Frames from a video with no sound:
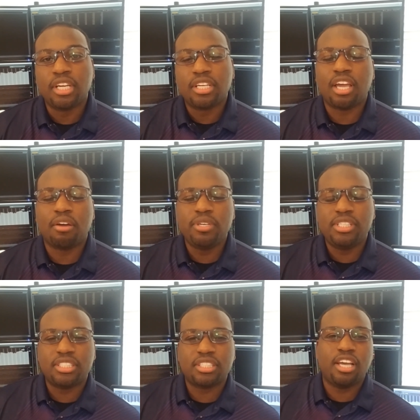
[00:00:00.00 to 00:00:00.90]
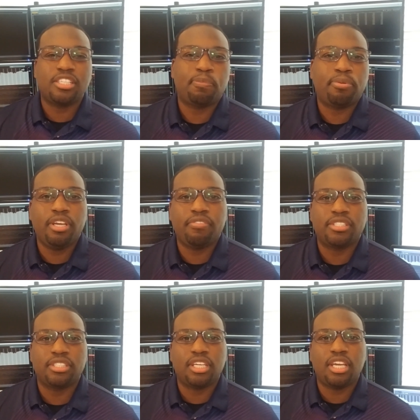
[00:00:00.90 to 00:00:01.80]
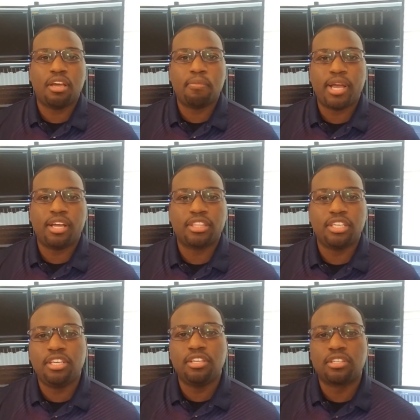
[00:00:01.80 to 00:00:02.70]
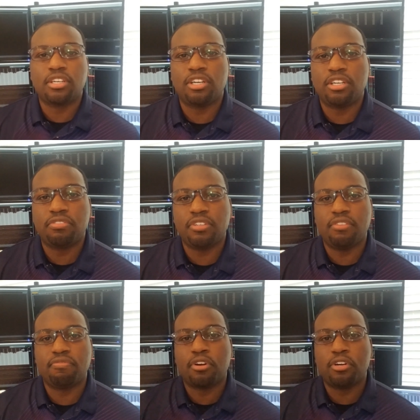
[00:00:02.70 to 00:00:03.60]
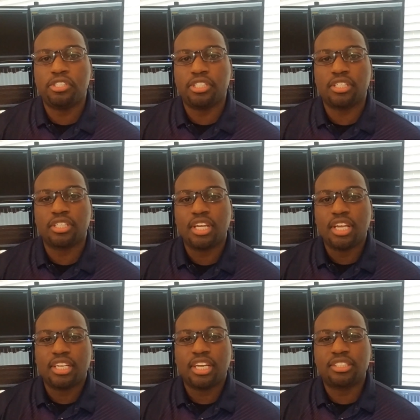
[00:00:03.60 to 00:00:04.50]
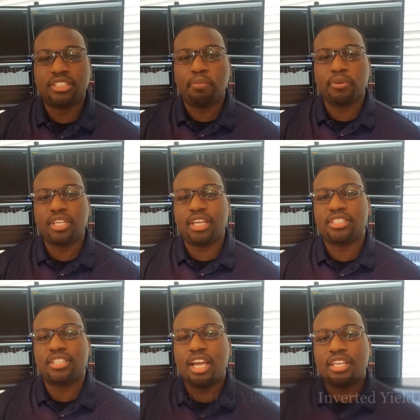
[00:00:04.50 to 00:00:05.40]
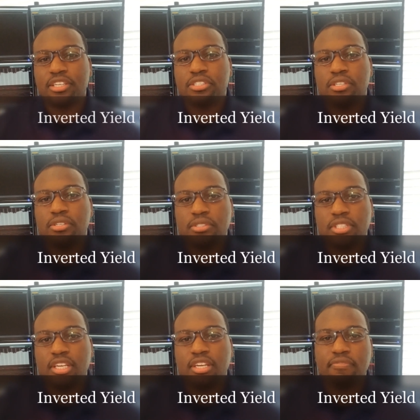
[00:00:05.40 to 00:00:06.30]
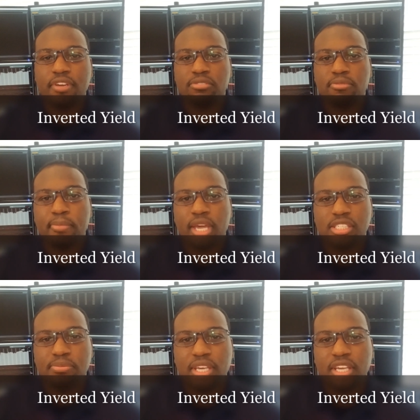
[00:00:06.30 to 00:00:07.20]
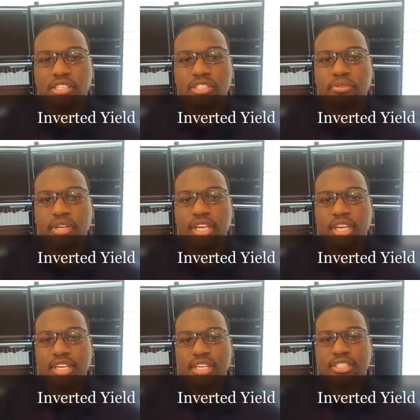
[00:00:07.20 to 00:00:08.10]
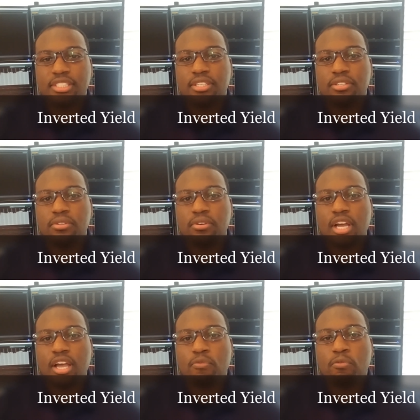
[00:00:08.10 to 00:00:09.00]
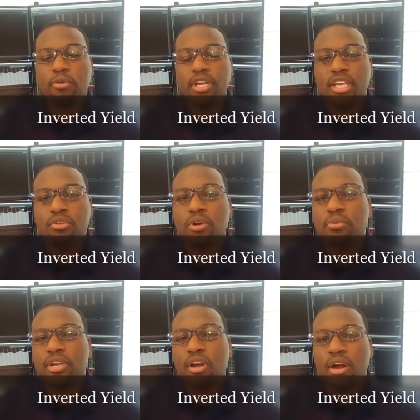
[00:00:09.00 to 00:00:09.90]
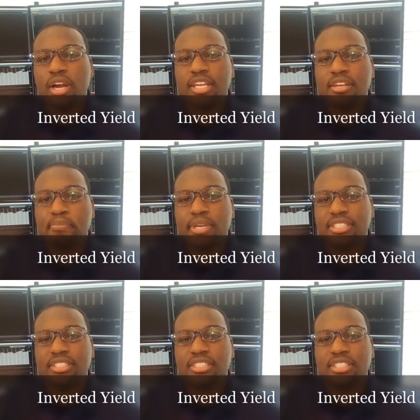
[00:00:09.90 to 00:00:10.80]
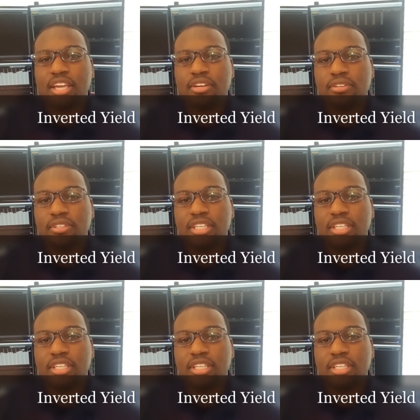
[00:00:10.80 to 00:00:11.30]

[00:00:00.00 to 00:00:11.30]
Now, we discussed previously about the yield curve inversion. That's typically a sign that's used in the investment management industry to read where we are in the business cycle.